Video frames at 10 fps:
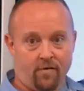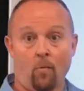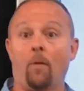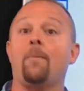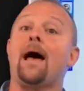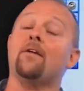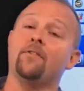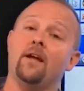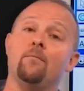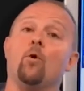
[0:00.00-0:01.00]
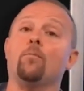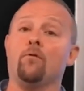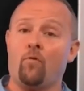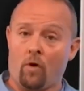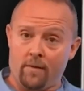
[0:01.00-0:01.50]
ports for more pathing,
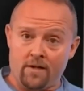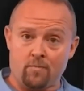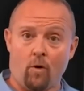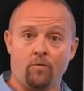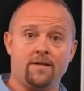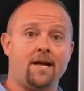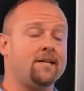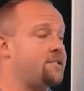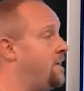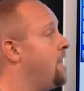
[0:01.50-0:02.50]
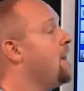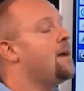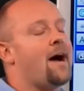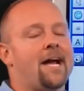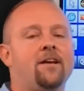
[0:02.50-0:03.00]
more performance, more
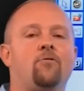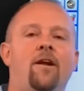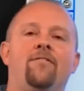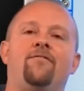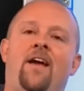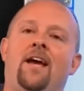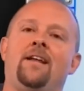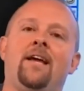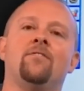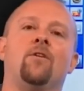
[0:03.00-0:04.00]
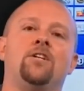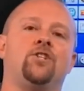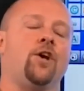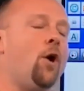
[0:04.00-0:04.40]
redundancy, I could create a fan-in